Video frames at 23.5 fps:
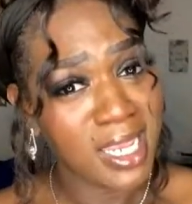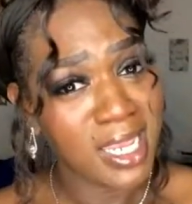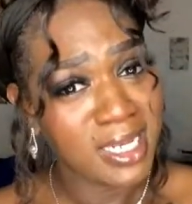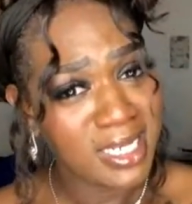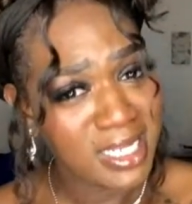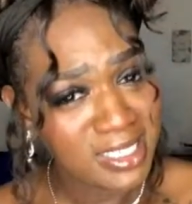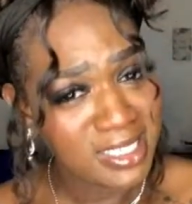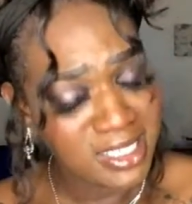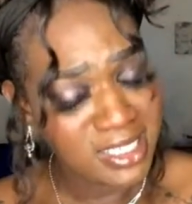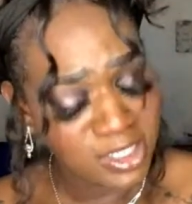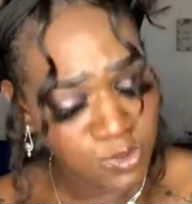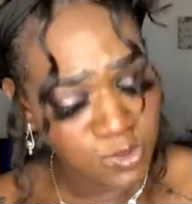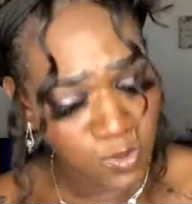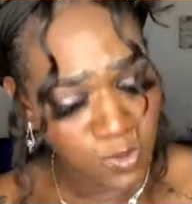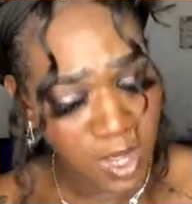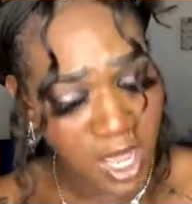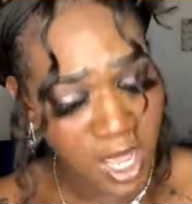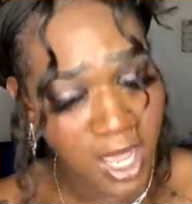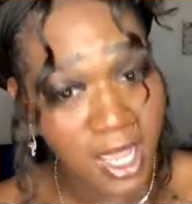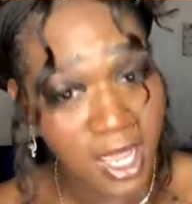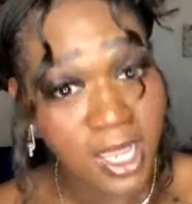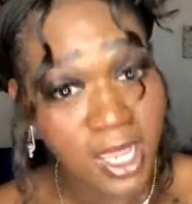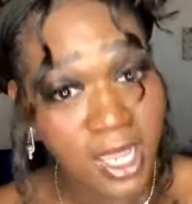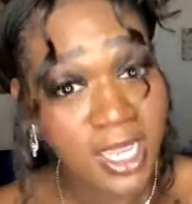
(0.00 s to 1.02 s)
And this is
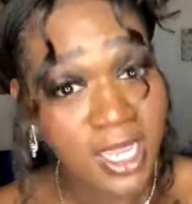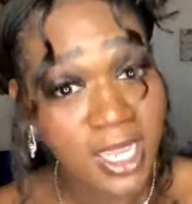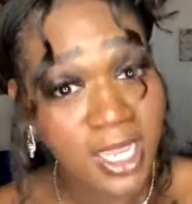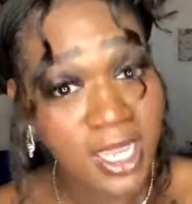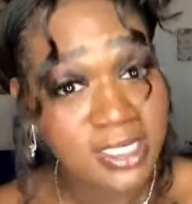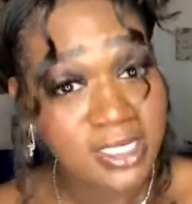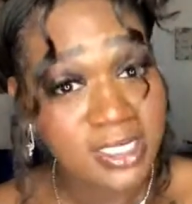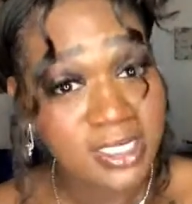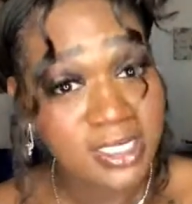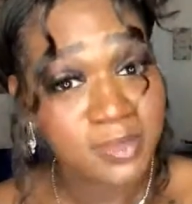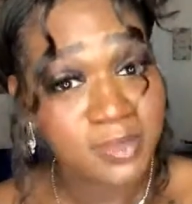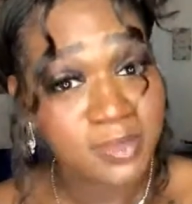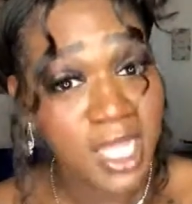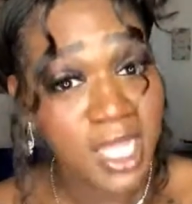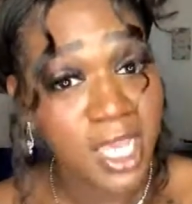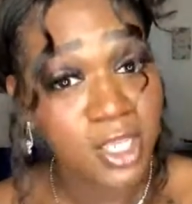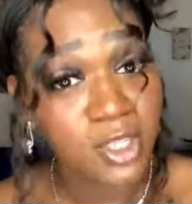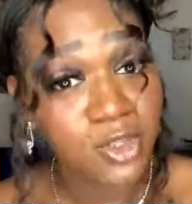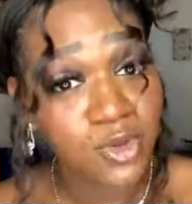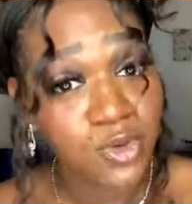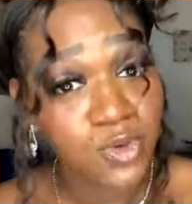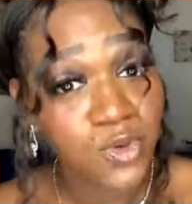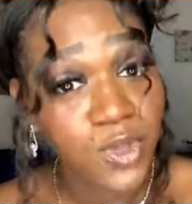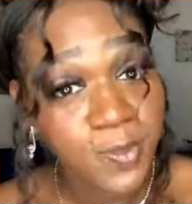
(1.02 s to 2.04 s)
why it seems
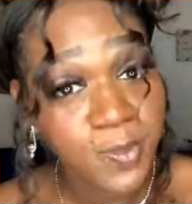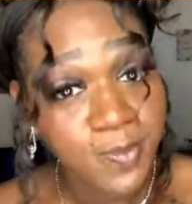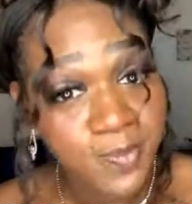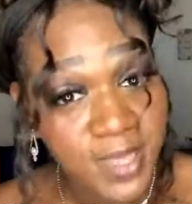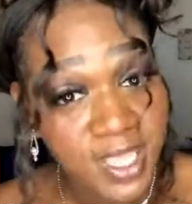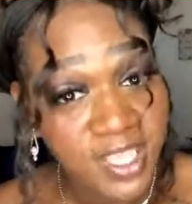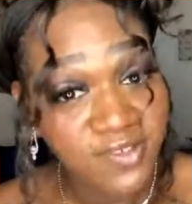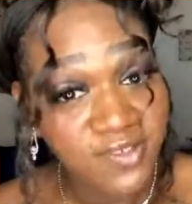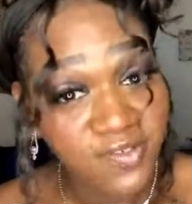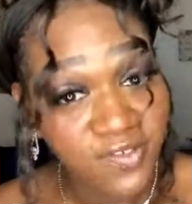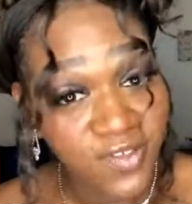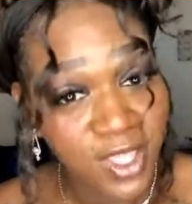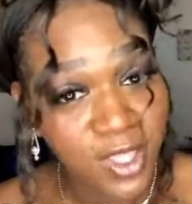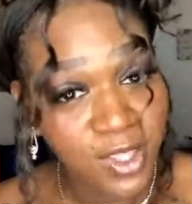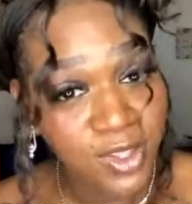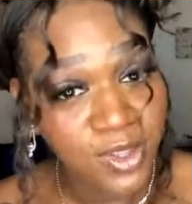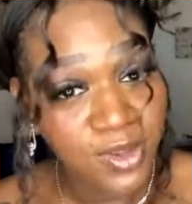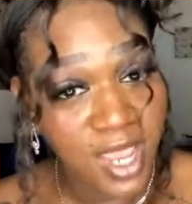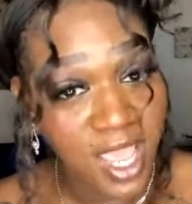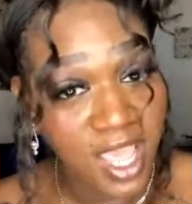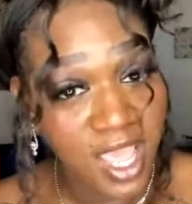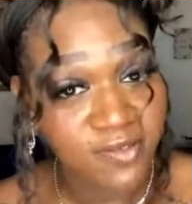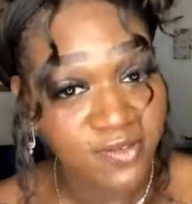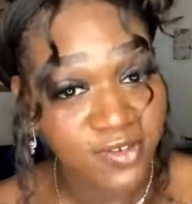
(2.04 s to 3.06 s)
like you meet
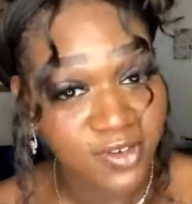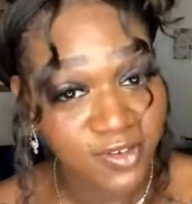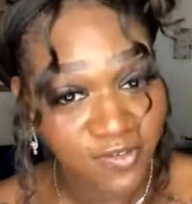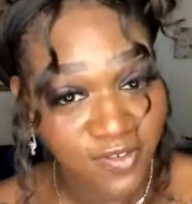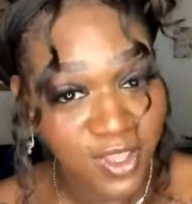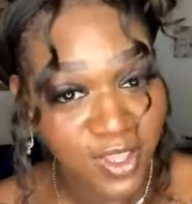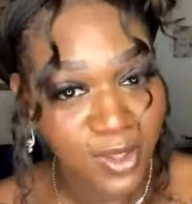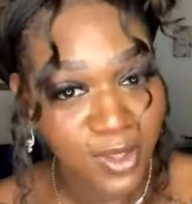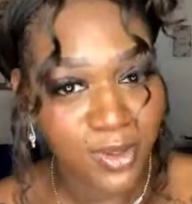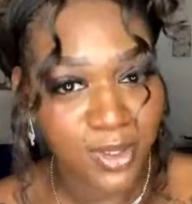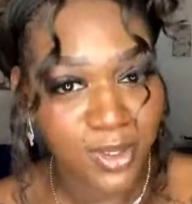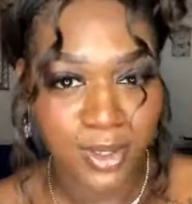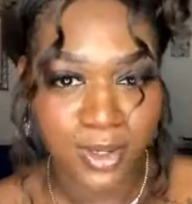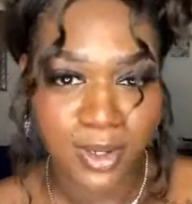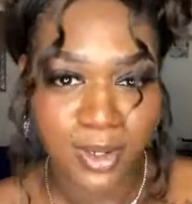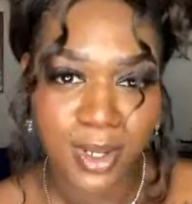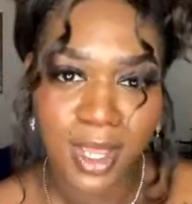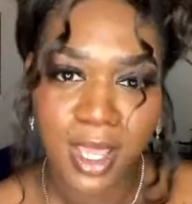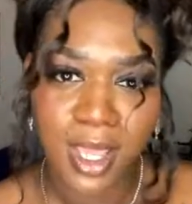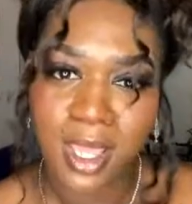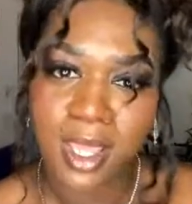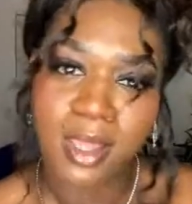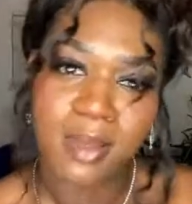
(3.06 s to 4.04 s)
failure after failure